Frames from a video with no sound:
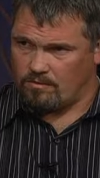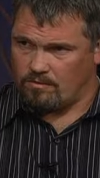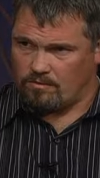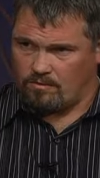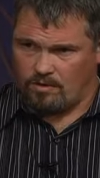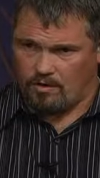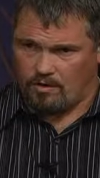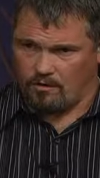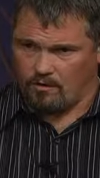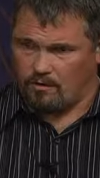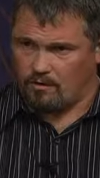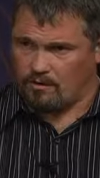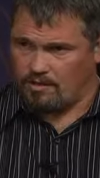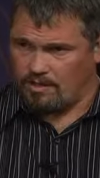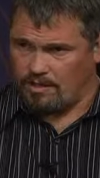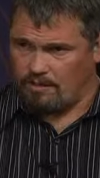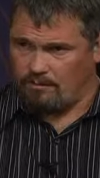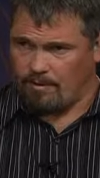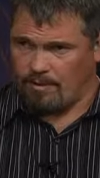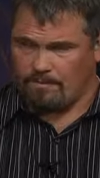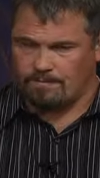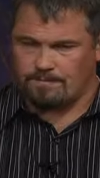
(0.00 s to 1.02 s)
you know, the whole
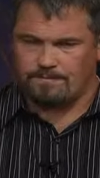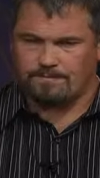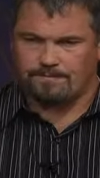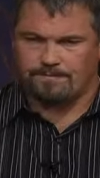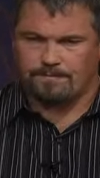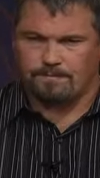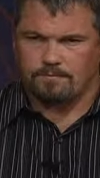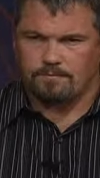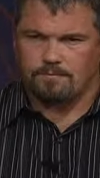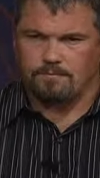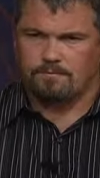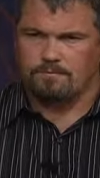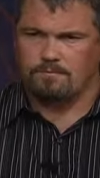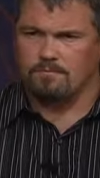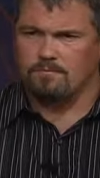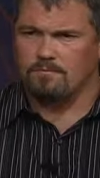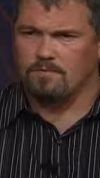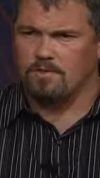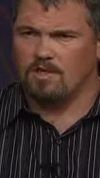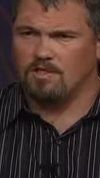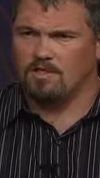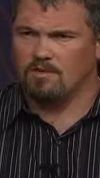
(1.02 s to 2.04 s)
team up.
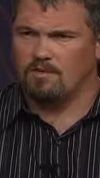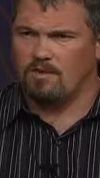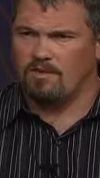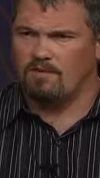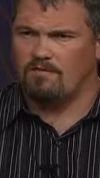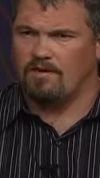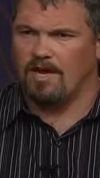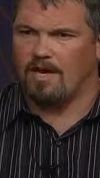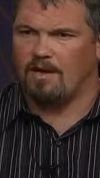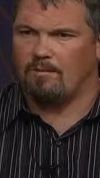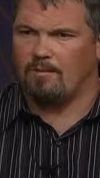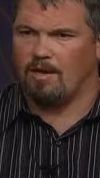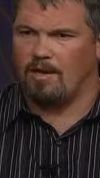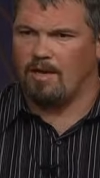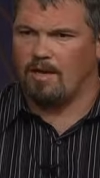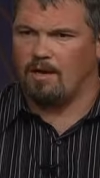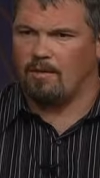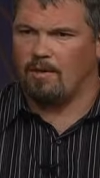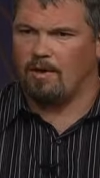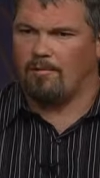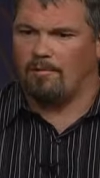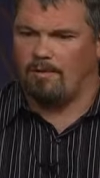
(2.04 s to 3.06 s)
So he invited me to
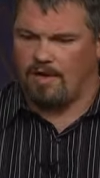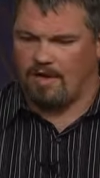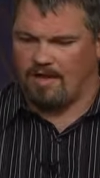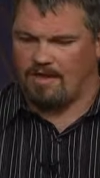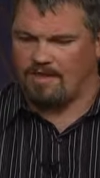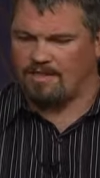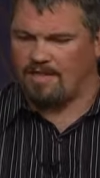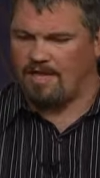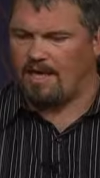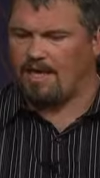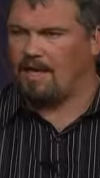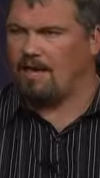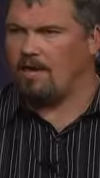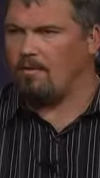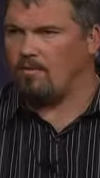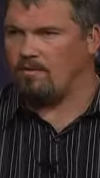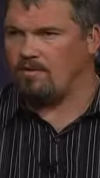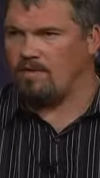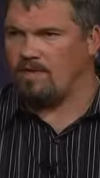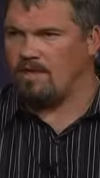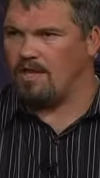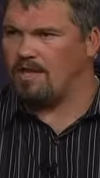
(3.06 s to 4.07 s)
come up, and I got to hang out
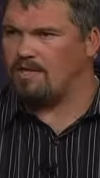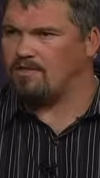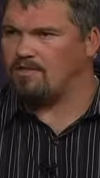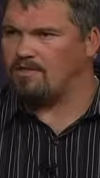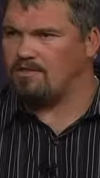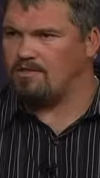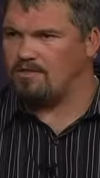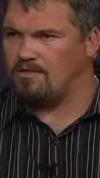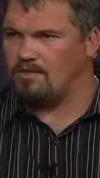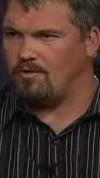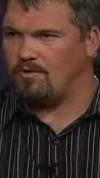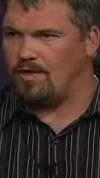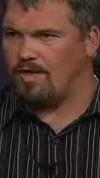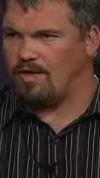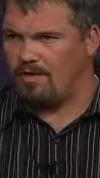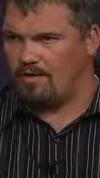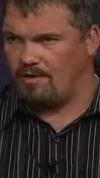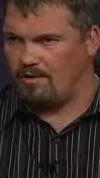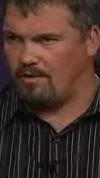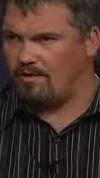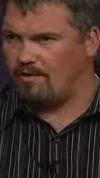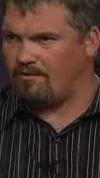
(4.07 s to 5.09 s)
with the legend Joey
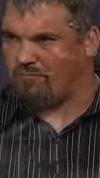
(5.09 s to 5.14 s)
Aliotti